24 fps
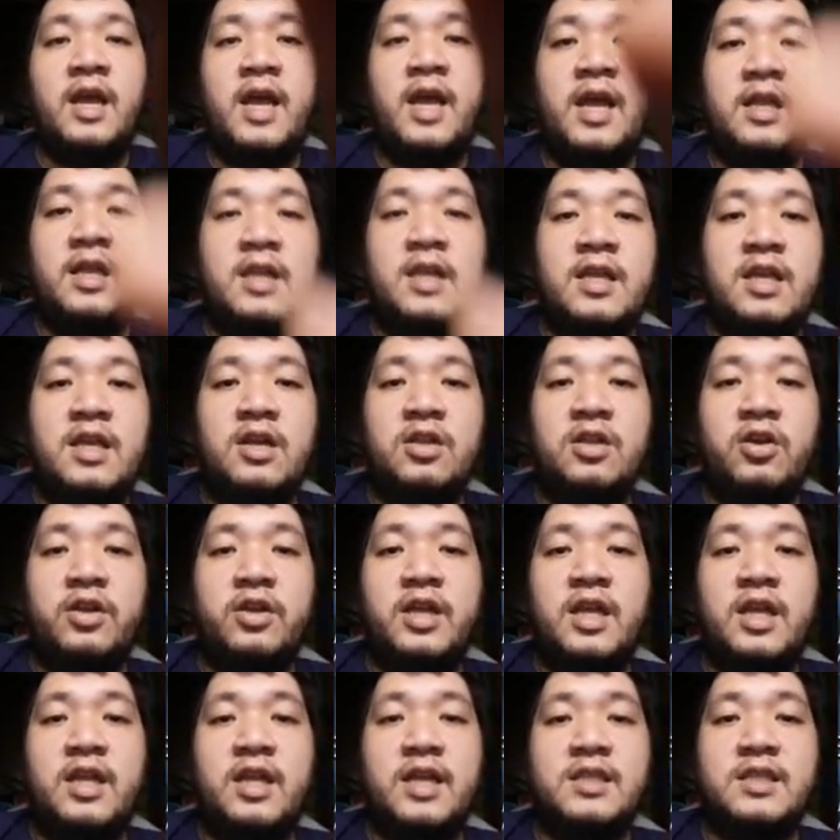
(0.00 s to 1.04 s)
the Neon
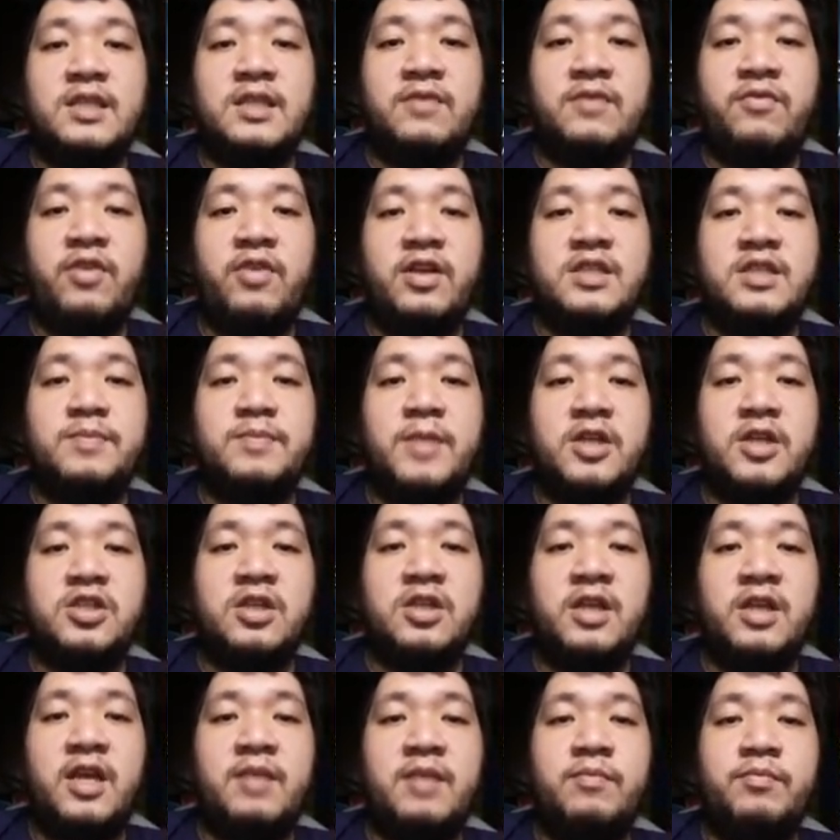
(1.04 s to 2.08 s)
Arcade has a very special
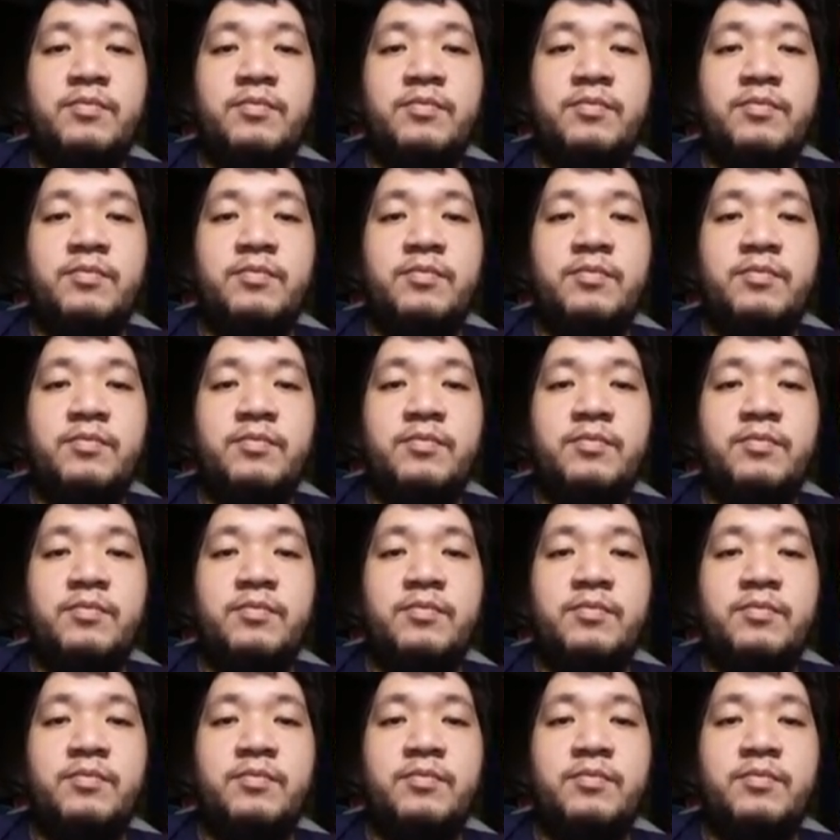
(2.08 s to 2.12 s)
emblem.